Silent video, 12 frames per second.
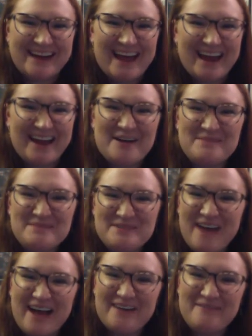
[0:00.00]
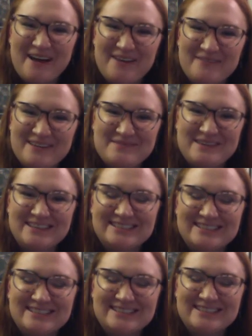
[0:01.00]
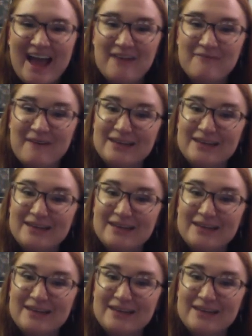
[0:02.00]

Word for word: All right, I hope you've had fun with me today.